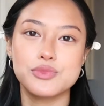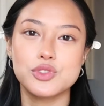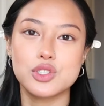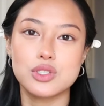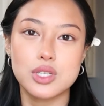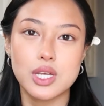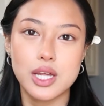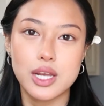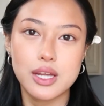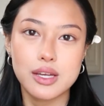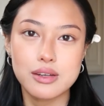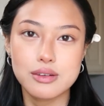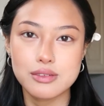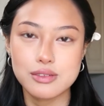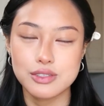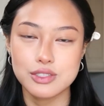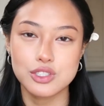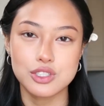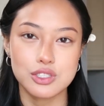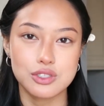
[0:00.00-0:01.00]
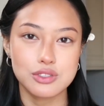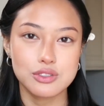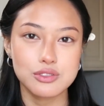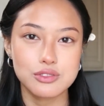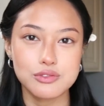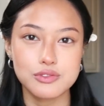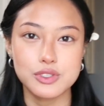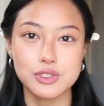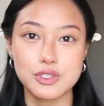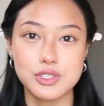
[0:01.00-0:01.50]
Just kidding. Just
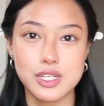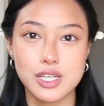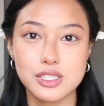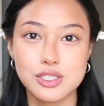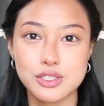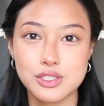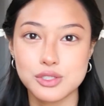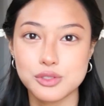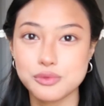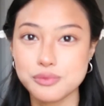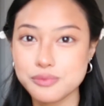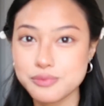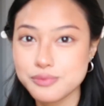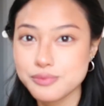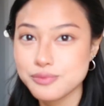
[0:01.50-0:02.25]
feels nice too.